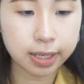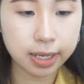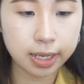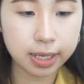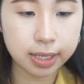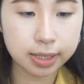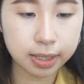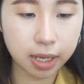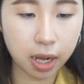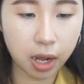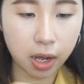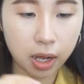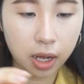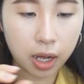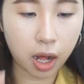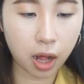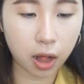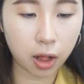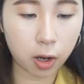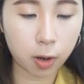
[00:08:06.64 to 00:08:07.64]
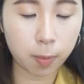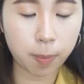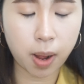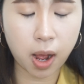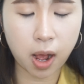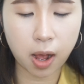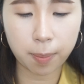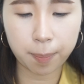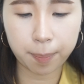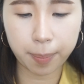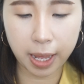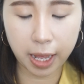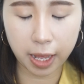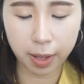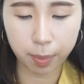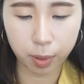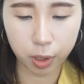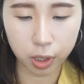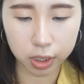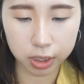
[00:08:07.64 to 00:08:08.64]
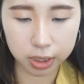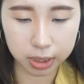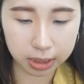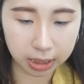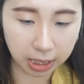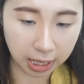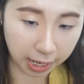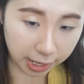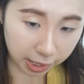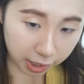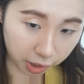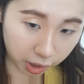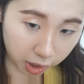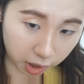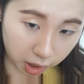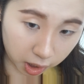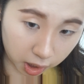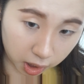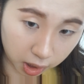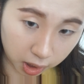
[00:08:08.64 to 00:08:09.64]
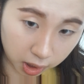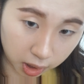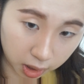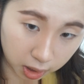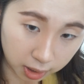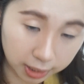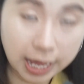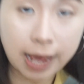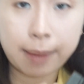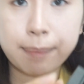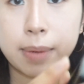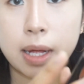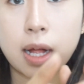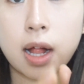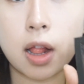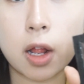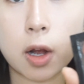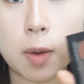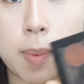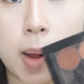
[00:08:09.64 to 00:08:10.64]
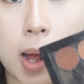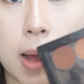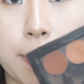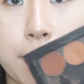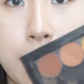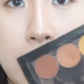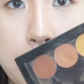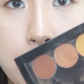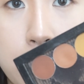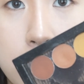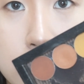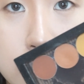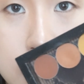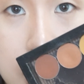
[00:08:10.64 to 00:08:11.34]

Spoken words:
is Colourpop Paper Tiger. Yeah, Colourpop Paper